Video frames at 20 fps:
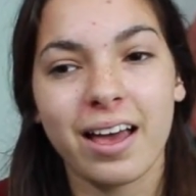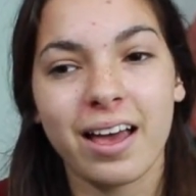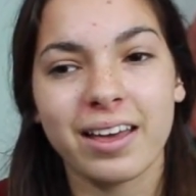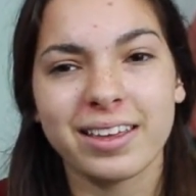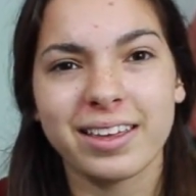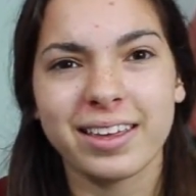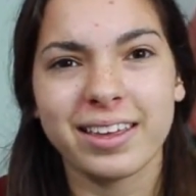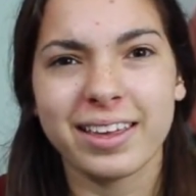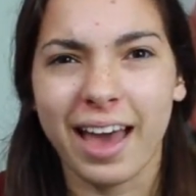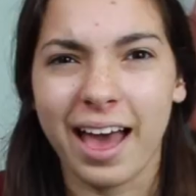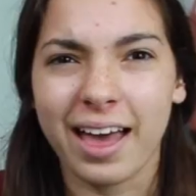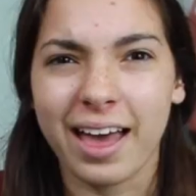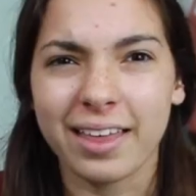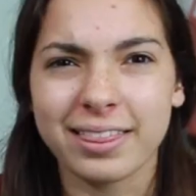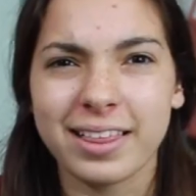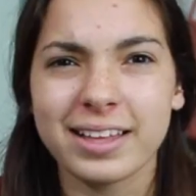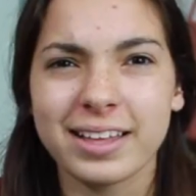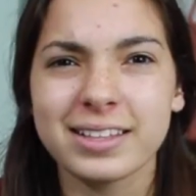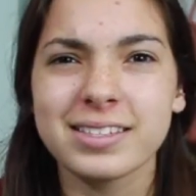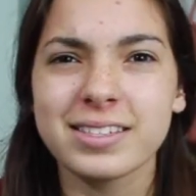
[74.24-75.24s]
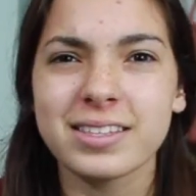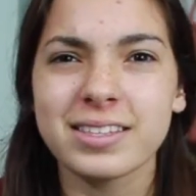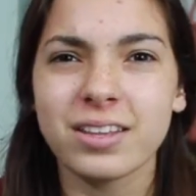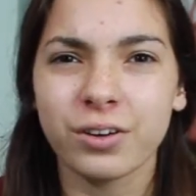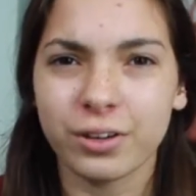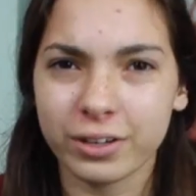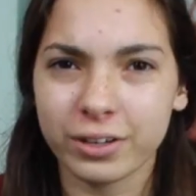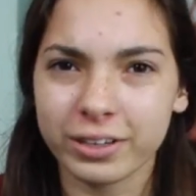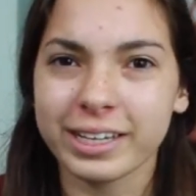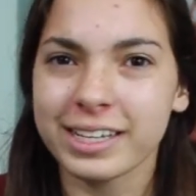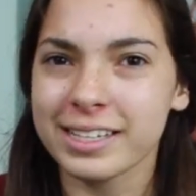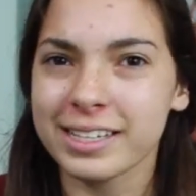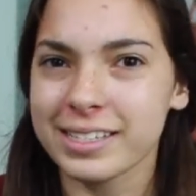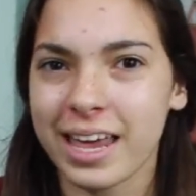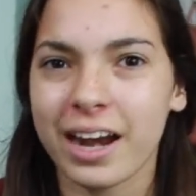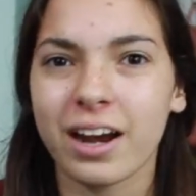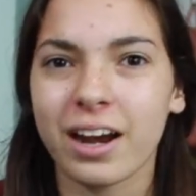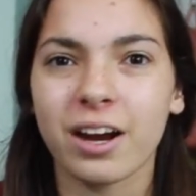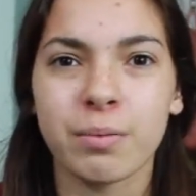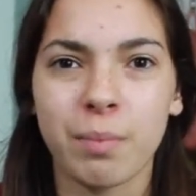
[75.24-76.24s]
yeah, that's the earliest
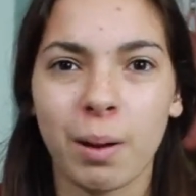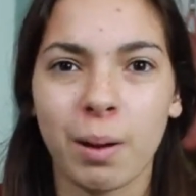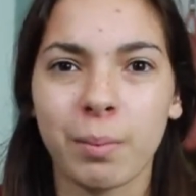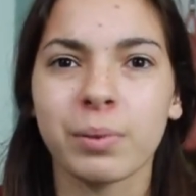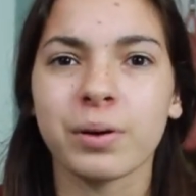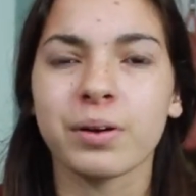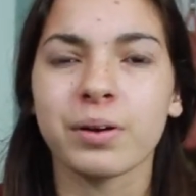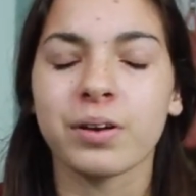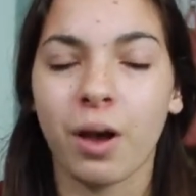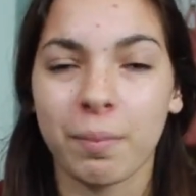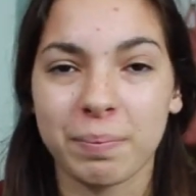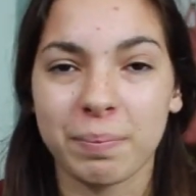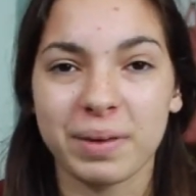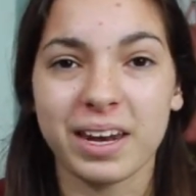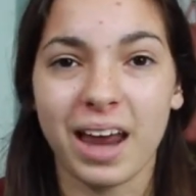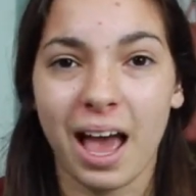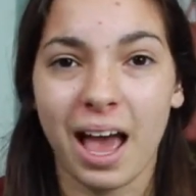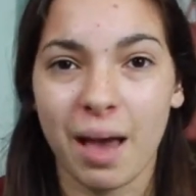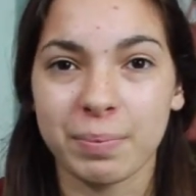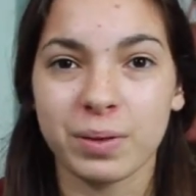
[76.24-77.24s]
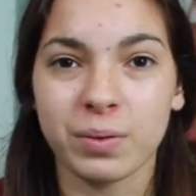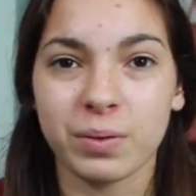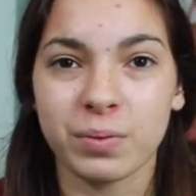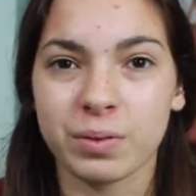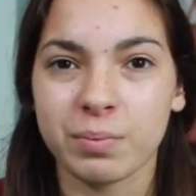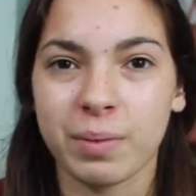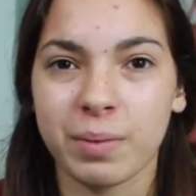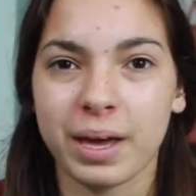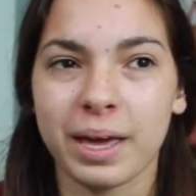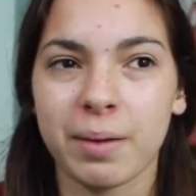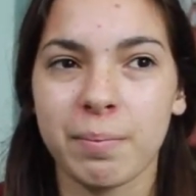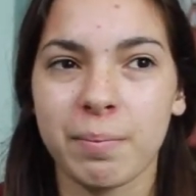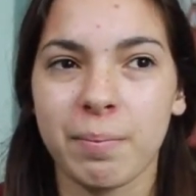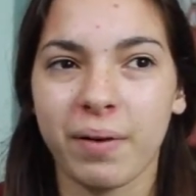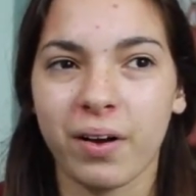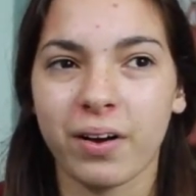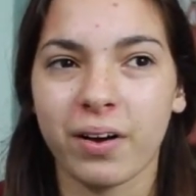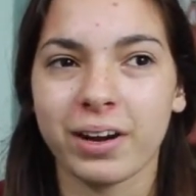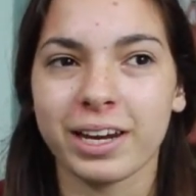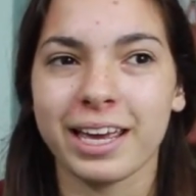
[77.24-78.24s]
that I remember not being happy with my
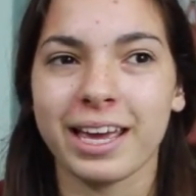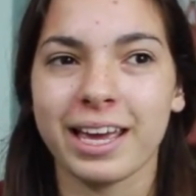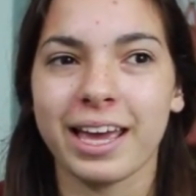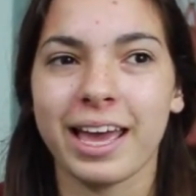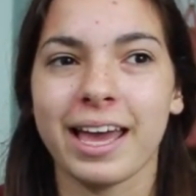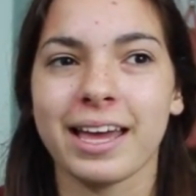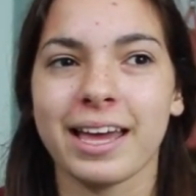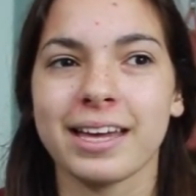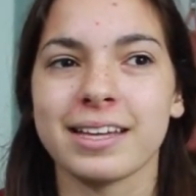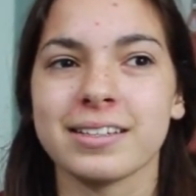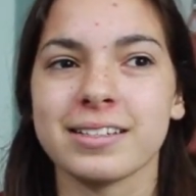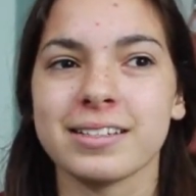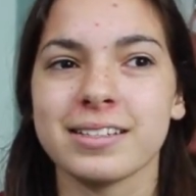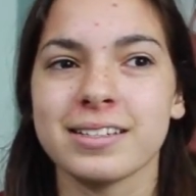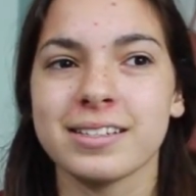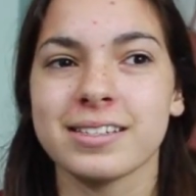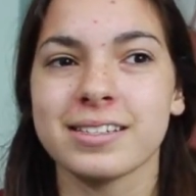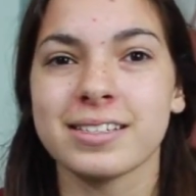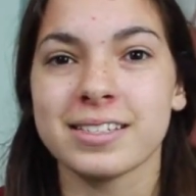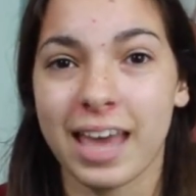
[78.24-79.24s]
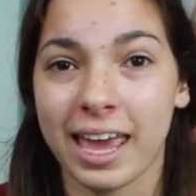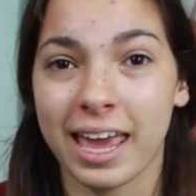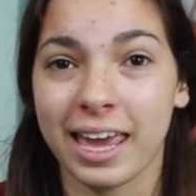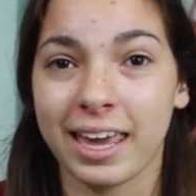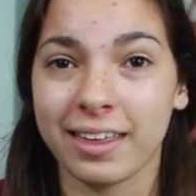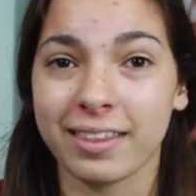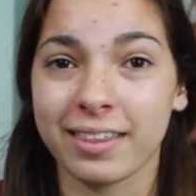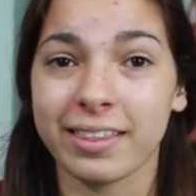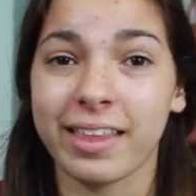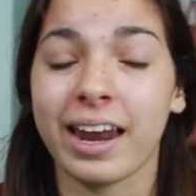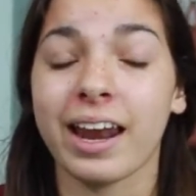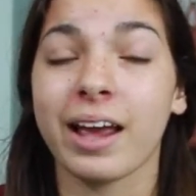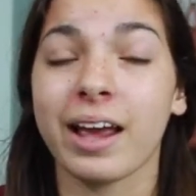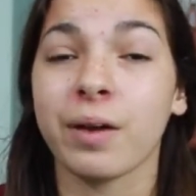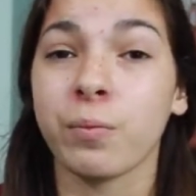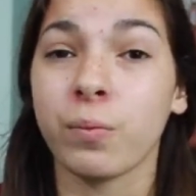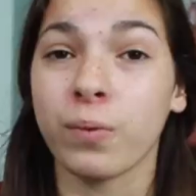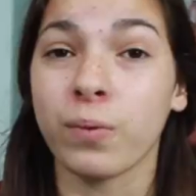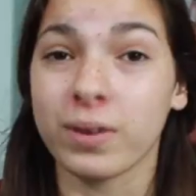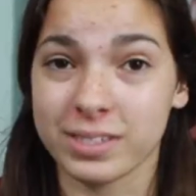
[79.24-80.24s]
body and saying that
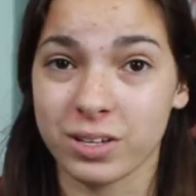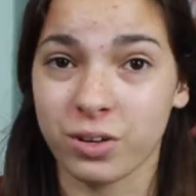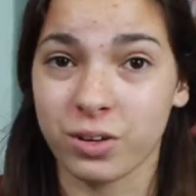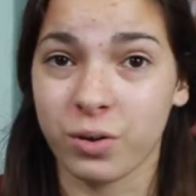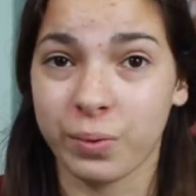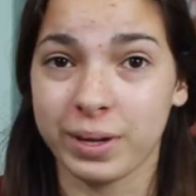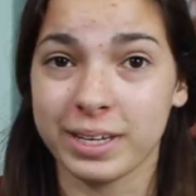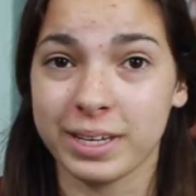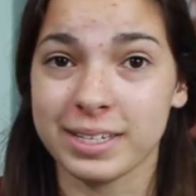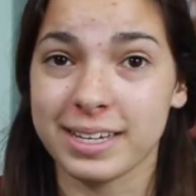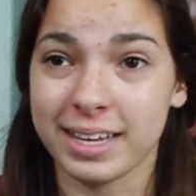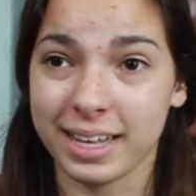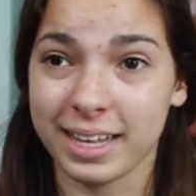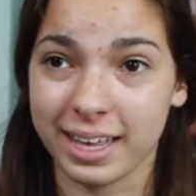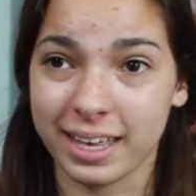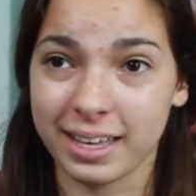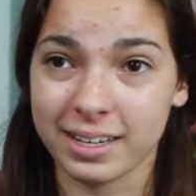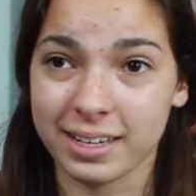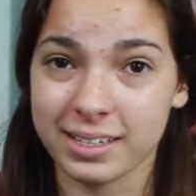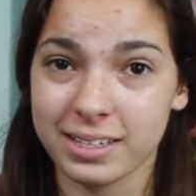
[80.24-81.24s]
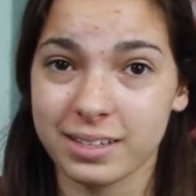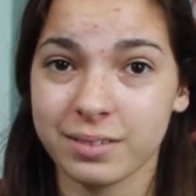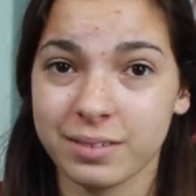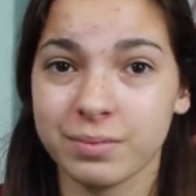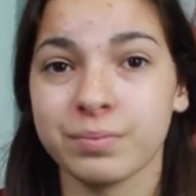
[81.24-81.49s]
I wasn't going to eat.